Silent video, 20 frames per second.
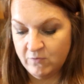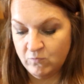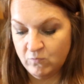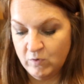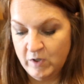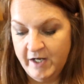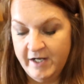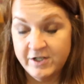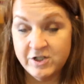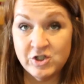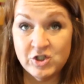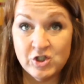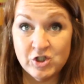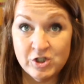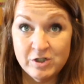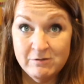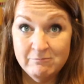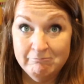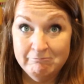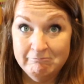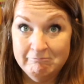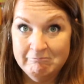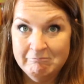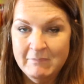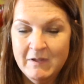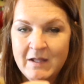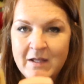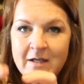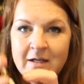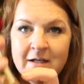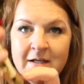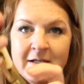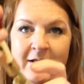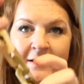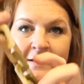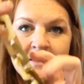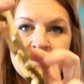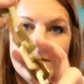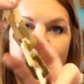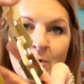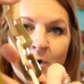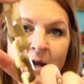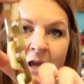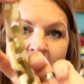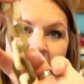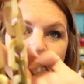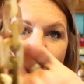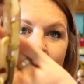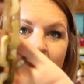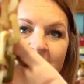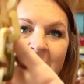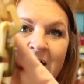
Rush is the brand.